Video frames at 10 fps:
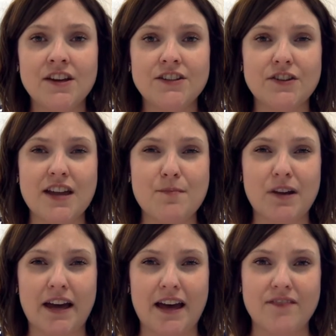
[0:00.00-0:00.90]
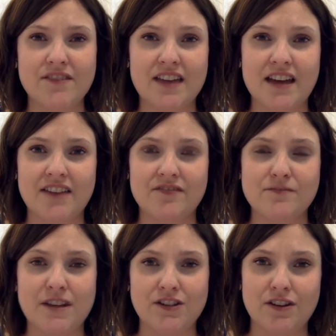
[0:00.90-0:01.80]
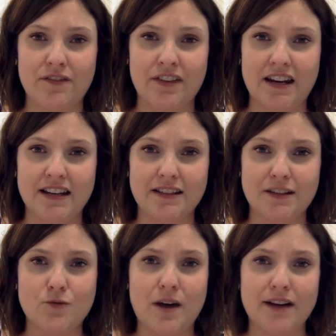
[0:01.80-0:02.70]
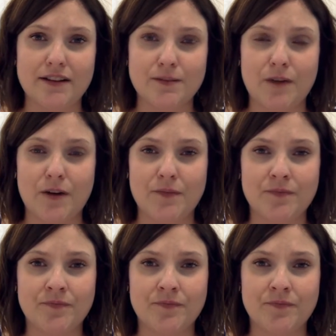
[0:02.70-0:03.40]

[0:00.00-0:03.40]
So keep an eye out for that information over the next little while as well.